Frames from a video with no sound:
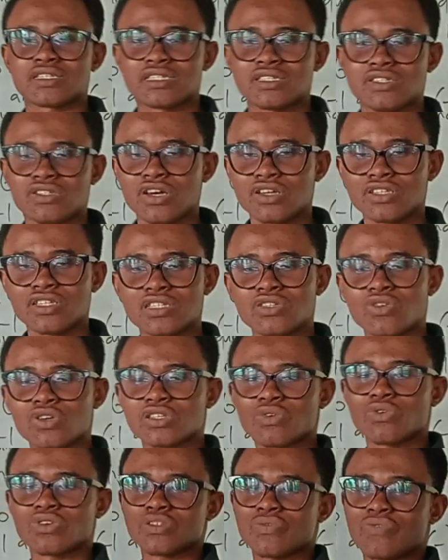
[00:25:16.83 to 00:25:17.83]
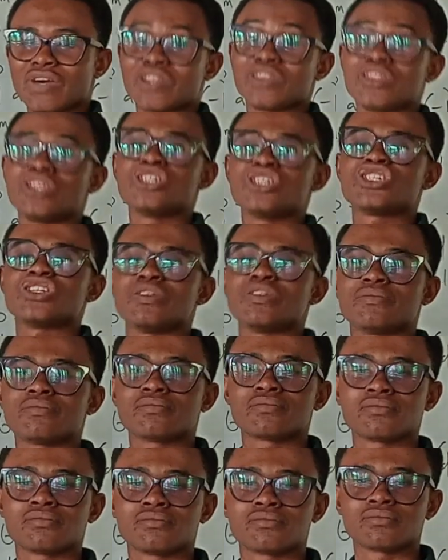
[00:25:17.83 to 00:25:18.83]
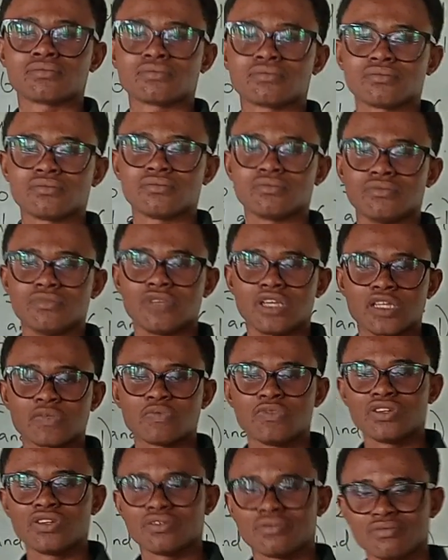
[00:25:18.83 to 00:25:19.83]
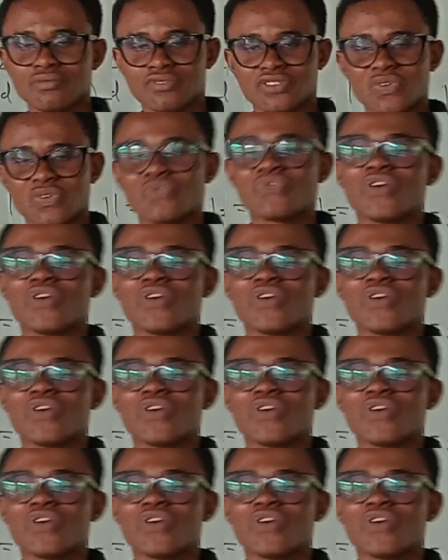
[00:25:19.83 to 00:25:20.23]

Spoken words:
This is just the foundation. You get me? So